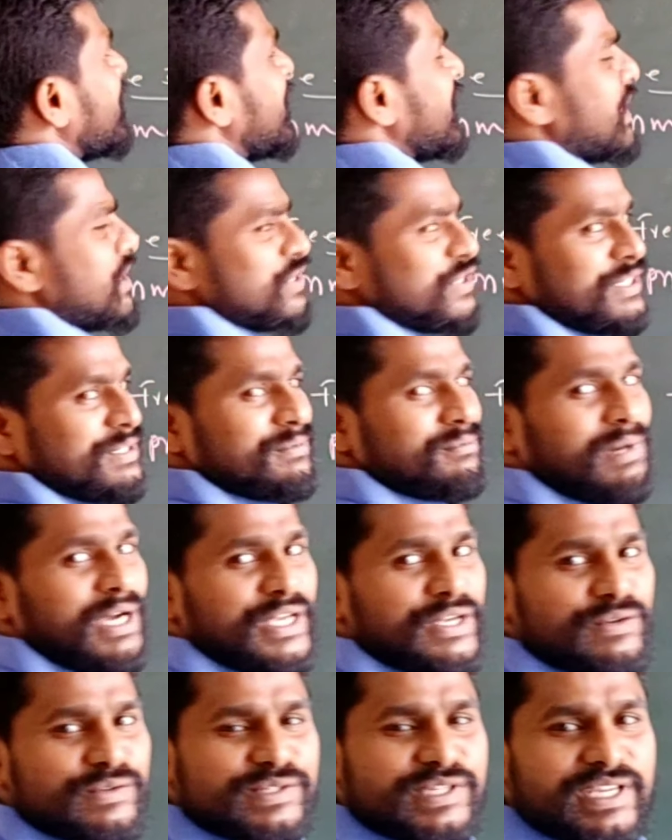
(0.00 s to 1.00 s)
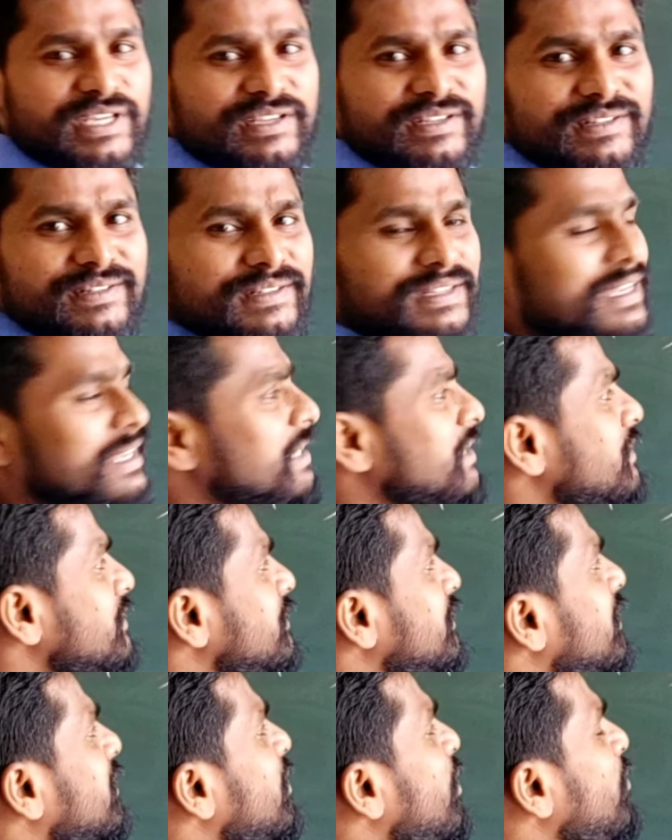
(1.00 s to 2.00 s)
direction by using
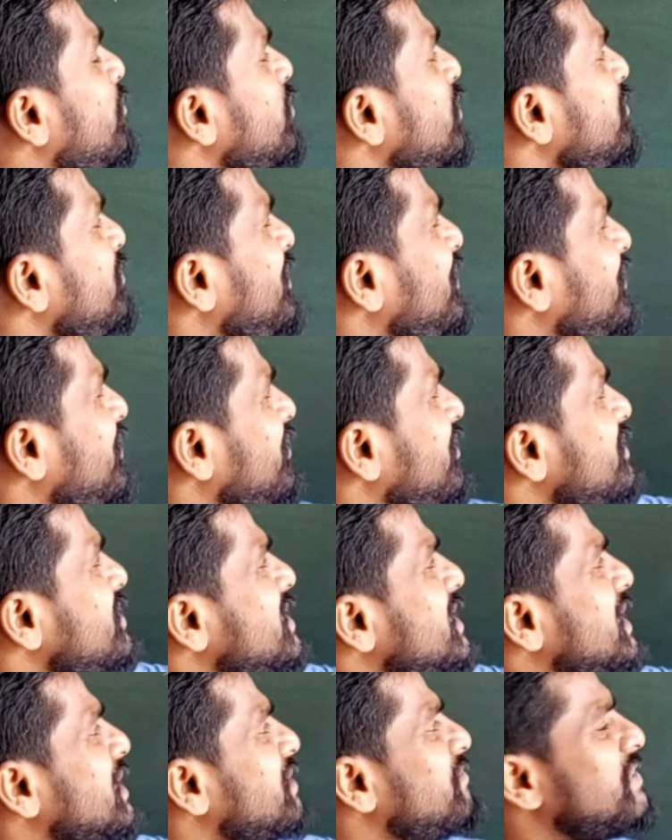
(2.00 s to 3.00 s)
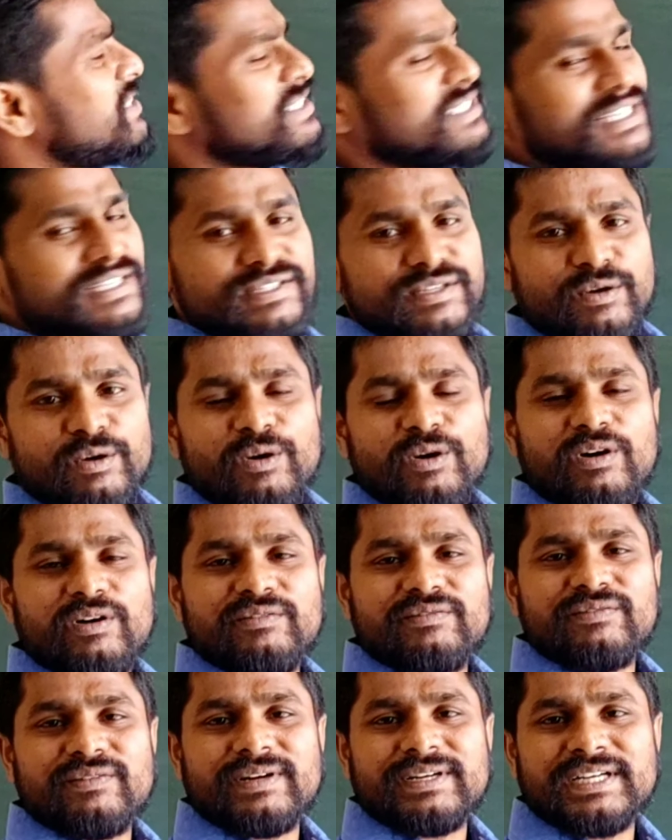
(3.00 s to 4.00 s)
the complementary sequences
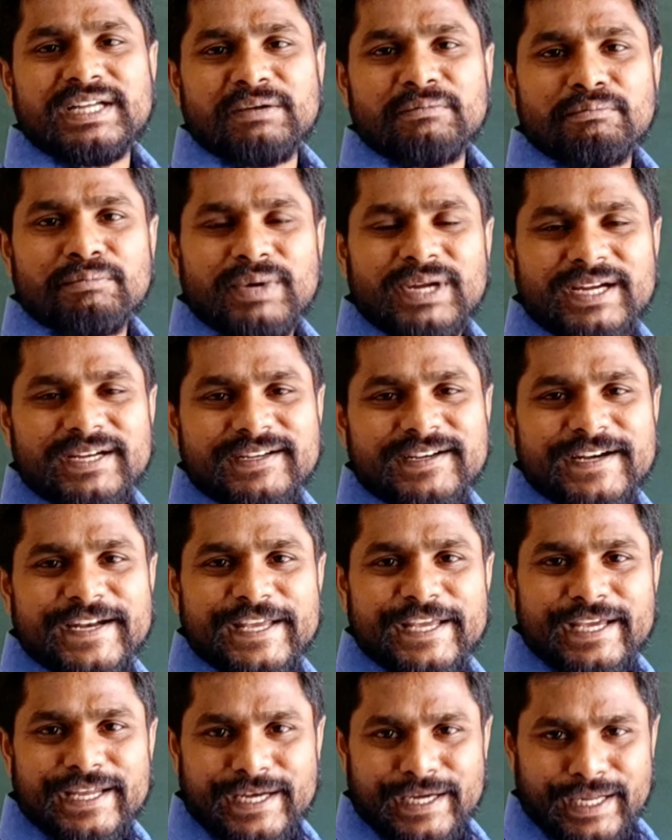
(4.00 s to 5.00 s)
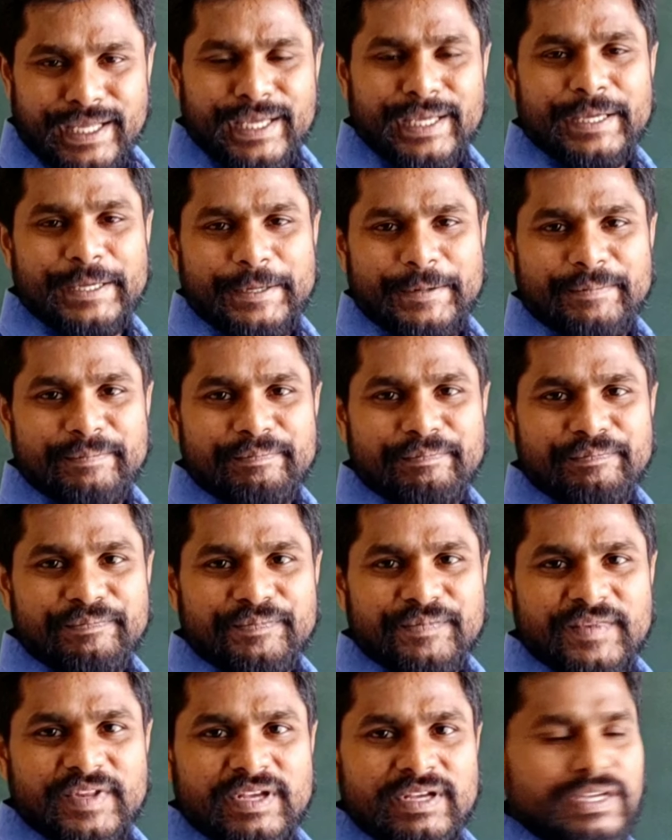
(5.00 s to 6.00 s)
of template DNA.
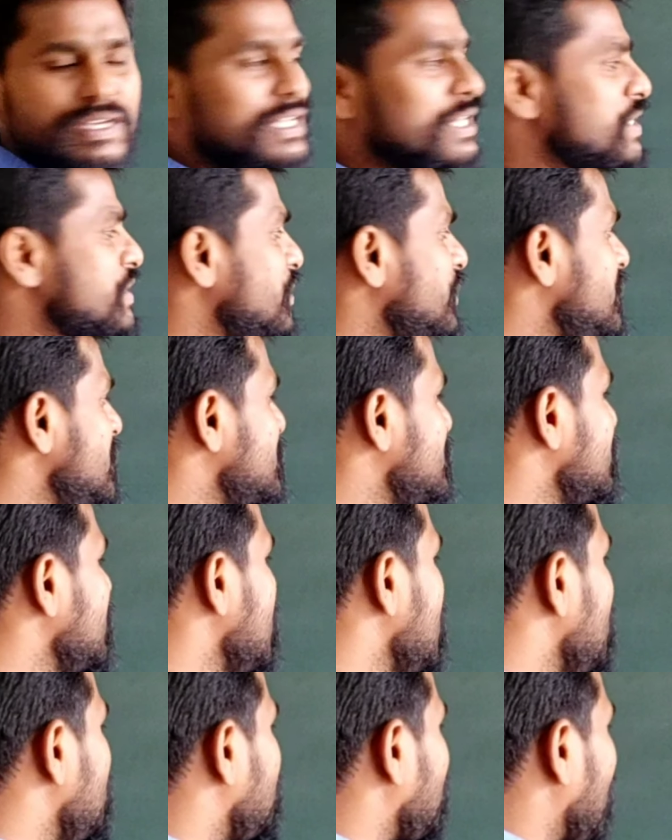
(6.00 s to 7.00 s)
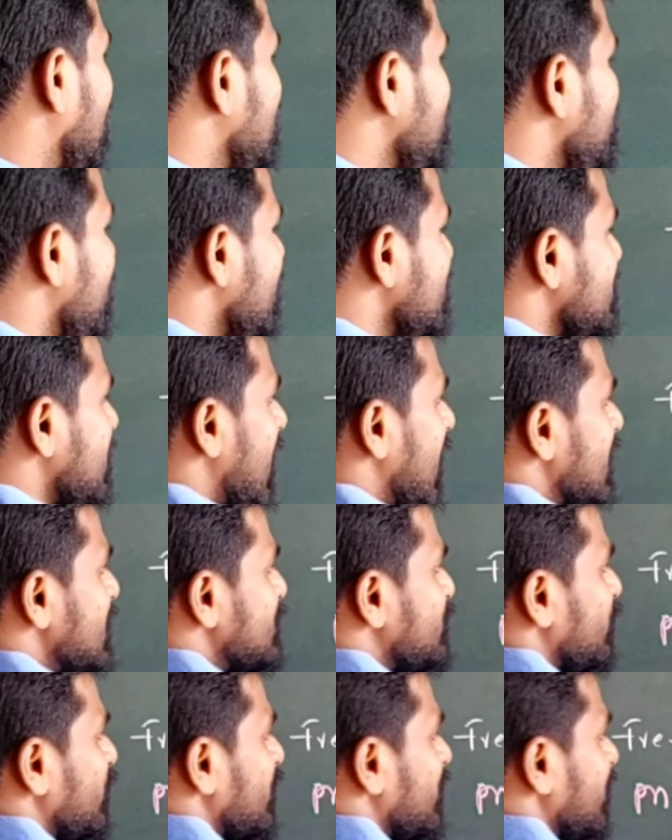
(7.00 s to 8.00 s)
So this primase
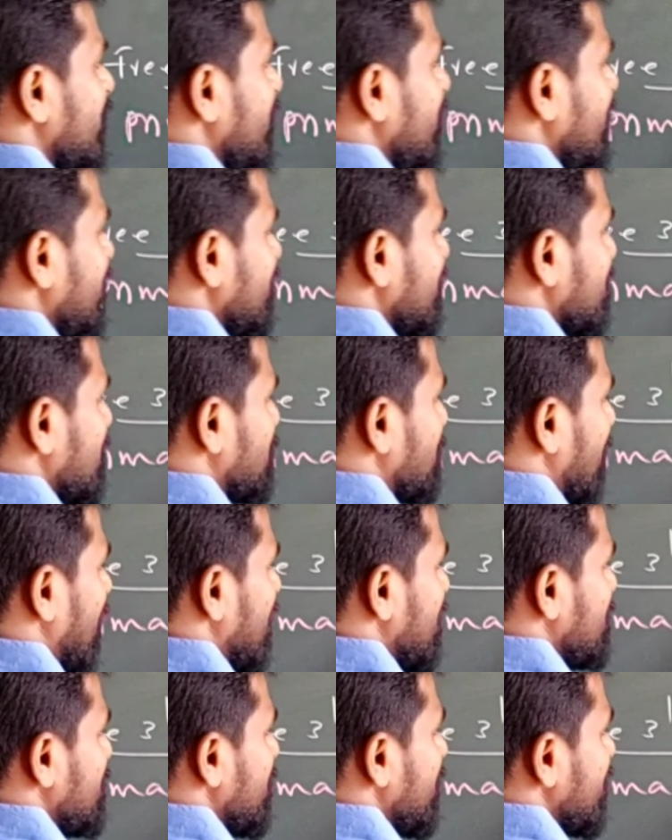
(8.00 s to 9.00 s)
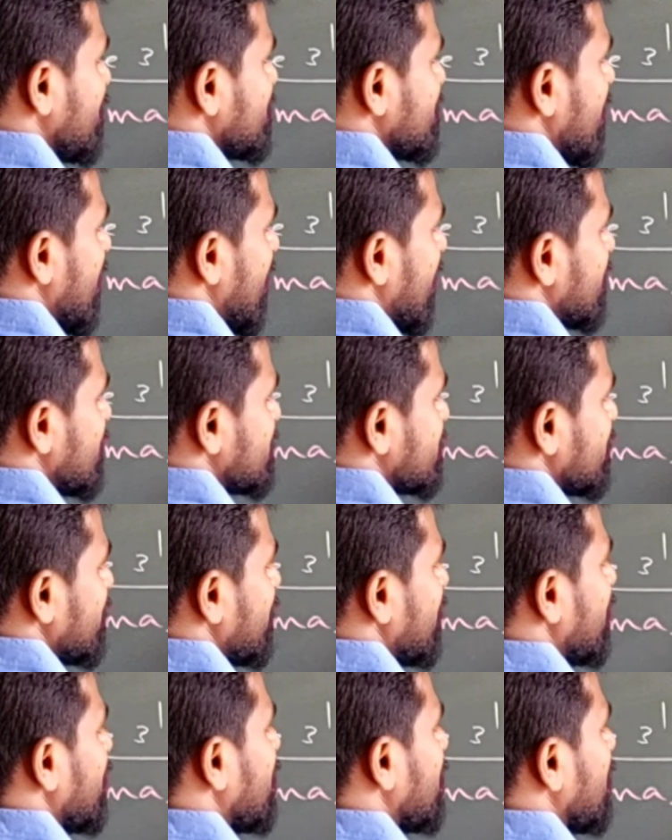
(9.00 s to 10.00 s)
adds what? The primase adds
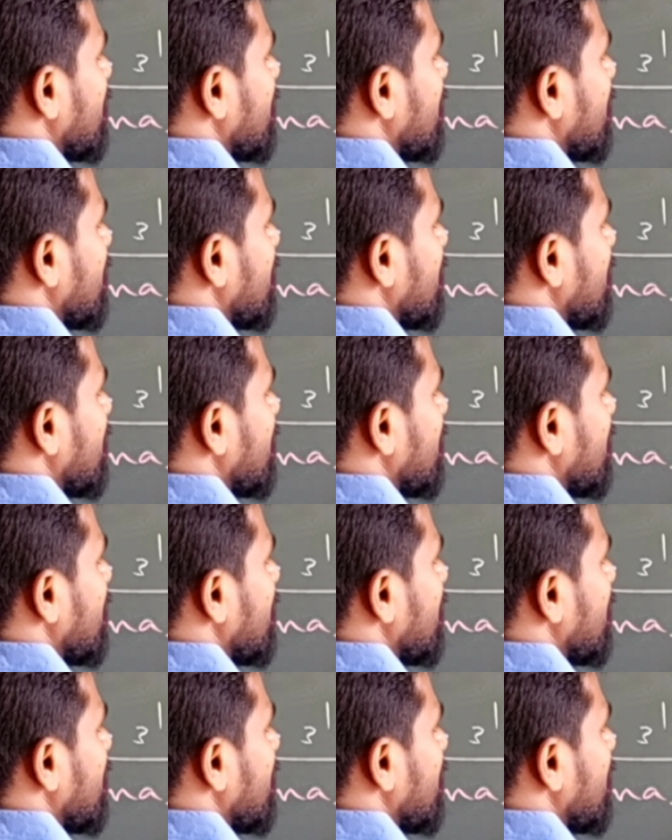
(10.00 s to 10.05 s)
a